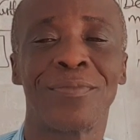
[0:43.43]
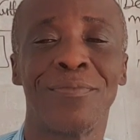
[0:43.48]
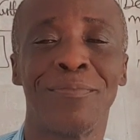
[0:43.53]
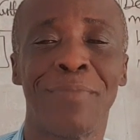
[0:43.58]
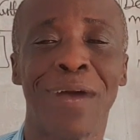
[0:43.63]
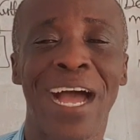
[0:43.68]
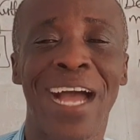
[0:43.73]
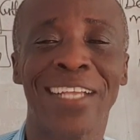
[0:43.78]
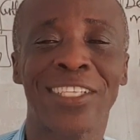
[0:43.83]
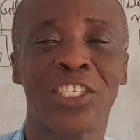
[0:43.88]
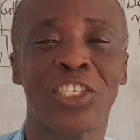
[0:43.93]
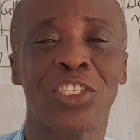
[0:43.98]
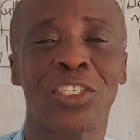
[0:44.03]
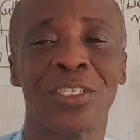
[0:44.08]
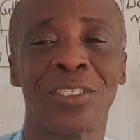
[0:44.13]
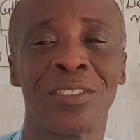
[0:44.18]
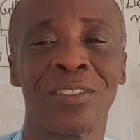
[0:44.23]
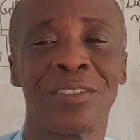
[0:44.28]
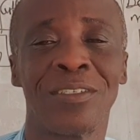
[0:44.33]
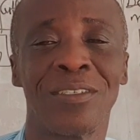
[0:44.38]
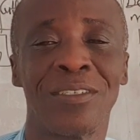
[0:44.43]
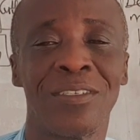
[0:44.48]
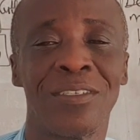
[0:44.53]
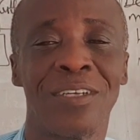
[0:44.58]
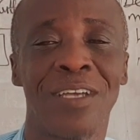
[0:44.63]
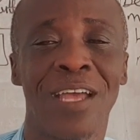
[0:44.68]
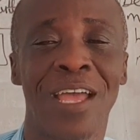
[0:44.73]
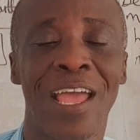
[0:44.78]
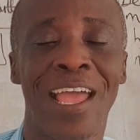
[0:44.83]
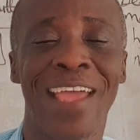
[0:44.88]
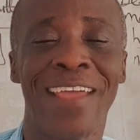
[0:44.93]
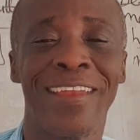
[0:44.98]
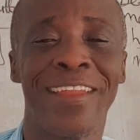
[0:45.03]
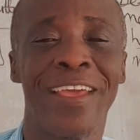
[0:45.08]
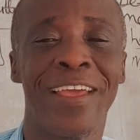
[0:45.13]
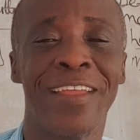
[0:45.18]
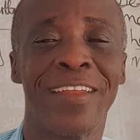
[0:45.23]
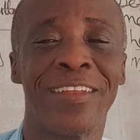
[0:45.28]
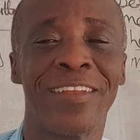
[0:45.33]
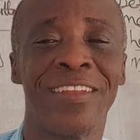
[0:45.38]
batch, and
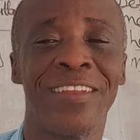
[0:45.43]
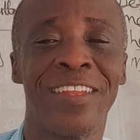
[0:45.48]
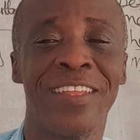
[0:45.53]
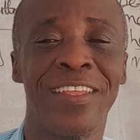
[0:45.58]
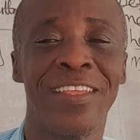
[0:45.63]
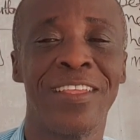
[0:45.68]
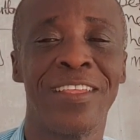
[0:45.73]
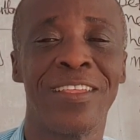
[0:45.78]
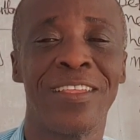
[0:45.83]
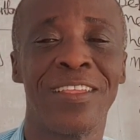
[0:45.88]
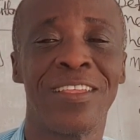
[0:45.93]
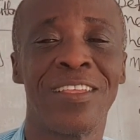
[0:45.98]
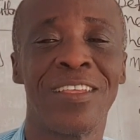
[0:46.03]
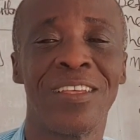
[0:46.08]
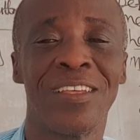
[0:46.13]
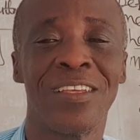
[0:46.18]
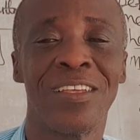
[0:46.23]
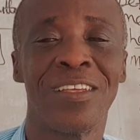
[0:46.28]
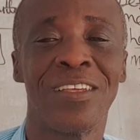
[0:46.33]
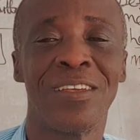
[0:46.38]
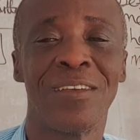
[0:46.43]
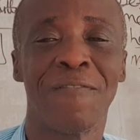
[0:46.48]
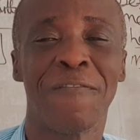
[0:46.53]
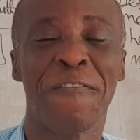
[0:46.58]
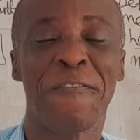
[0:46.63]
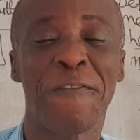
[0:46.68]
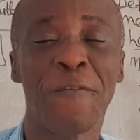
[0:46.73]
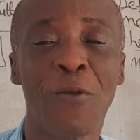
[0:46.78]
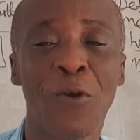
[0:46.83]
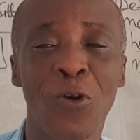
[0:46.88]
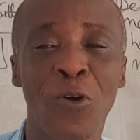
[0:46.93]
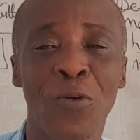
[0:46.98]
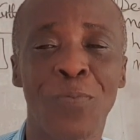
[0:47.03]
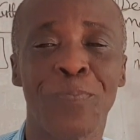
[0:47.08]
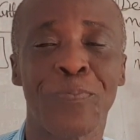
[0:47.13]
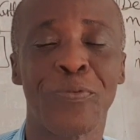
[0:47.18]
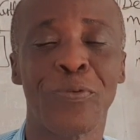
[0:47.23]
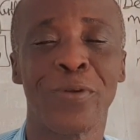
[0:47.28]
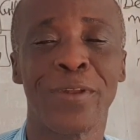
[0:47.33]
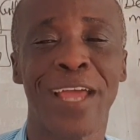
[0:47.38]
then the flow
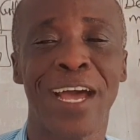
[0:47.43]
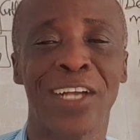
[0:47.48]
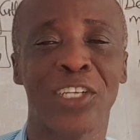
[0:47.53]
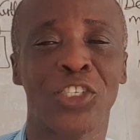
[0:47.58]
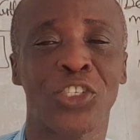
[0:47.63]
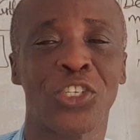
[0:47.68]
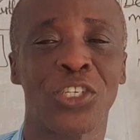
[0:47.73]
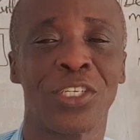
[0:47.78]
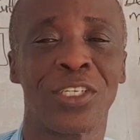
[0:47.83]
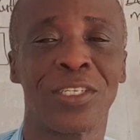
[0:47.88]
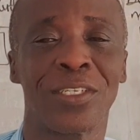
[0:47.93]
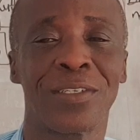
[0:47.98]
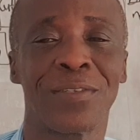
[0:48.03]
production.